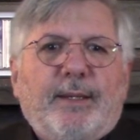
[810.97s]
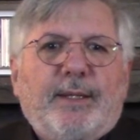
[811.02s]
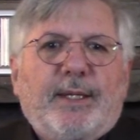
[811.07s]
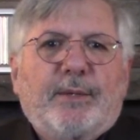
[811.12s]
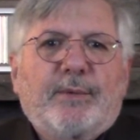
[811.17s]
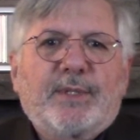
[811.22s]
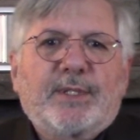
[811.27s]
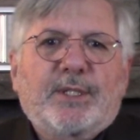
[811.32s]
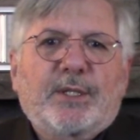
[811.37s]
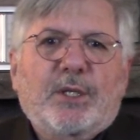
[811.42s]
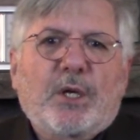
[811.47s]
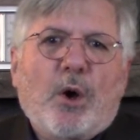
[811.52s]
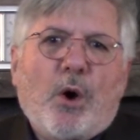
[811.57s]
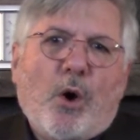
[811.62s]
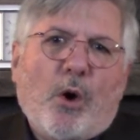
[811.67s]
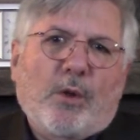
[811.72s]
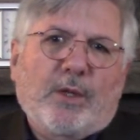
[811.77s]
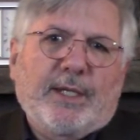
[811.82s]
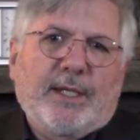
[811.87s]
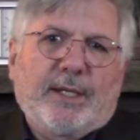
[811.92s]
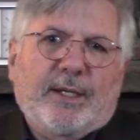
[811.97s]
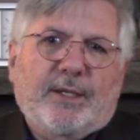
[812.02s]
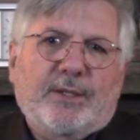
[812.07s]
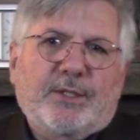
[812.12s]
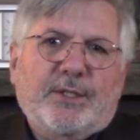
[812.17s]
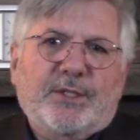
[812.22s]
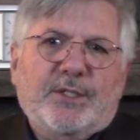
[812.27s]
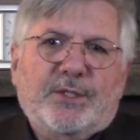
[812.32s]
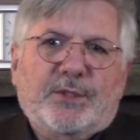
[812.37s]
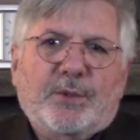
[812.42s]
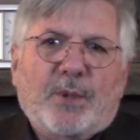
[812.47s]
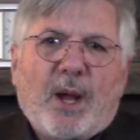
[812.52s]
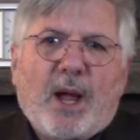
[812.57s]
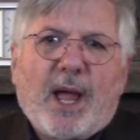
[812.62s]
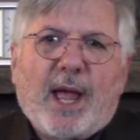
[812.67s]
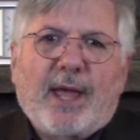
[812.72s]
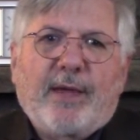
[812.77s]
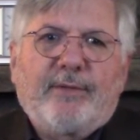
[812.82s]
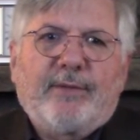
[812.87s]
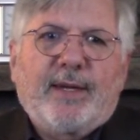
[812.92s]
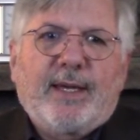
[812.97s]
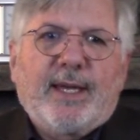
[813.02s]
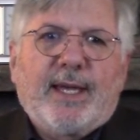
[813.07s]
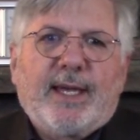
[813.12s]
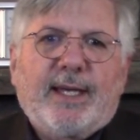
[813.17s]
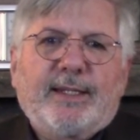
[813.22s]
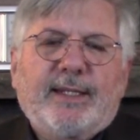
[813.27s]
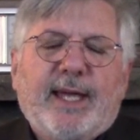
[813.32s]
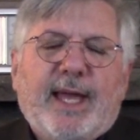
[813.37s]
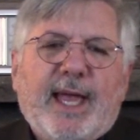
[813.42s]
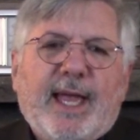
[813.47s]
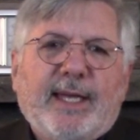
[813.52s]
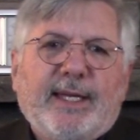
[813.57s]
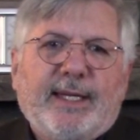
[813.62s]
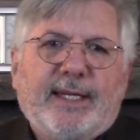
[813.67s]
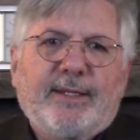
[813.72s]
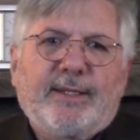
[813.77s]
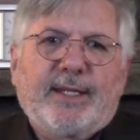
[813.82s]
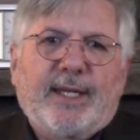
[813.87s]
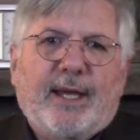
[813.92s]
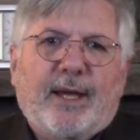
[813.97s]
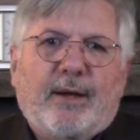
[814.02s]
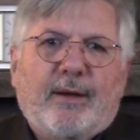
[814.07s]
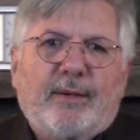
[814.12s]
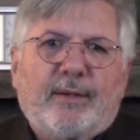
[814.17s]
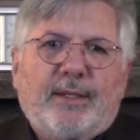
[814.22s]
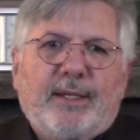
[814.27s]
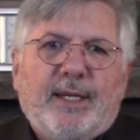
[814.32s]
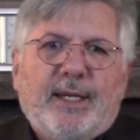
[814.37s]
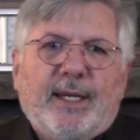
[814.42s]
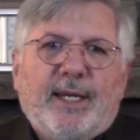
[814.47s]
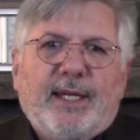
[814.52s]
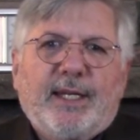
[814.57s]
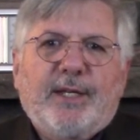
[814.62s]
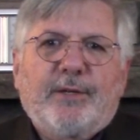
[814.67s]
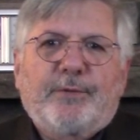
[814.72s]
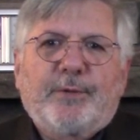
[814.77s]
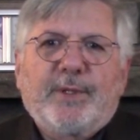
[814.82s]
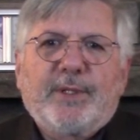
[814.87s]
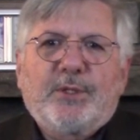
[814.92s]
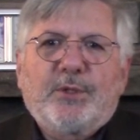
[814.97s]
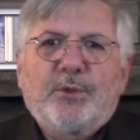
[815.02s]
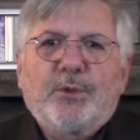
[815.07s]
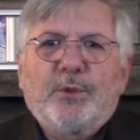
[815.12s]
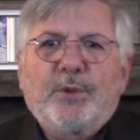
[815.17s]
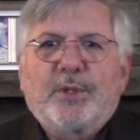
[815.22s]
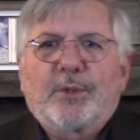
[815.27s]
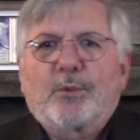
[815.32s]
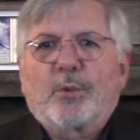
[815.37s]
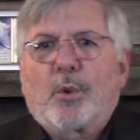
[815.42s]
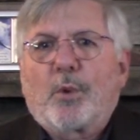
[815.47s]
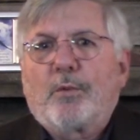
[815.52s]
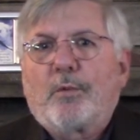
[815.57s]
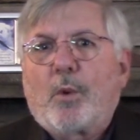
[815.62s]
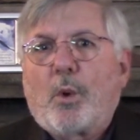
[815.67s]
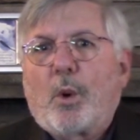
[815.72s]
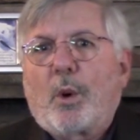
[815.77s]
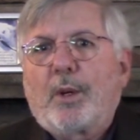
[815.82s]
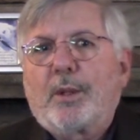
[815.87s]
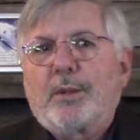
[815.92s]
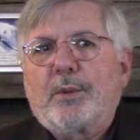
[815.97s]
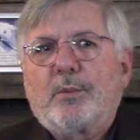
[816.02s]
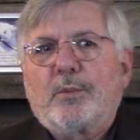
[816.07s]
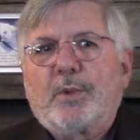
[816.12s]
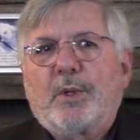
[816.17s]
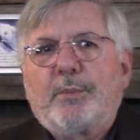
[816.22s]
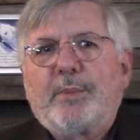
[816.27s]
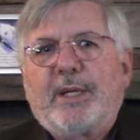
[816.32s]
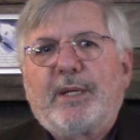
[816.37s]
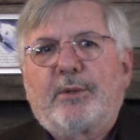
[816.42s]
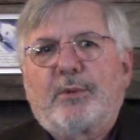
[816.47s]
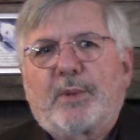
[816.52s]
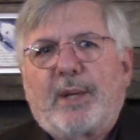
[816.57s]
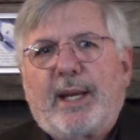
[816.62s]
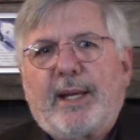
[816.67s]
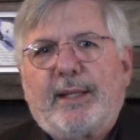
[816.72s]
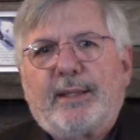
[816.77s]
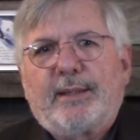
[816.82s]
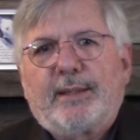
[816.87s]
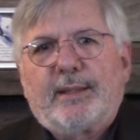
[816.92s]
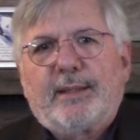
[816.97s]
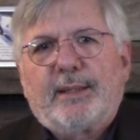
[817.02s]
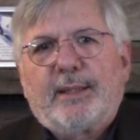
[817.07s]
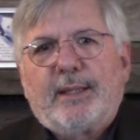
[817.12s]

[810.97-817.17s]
There is a call here to strive and to hang in there. And if we do, the reward will be great.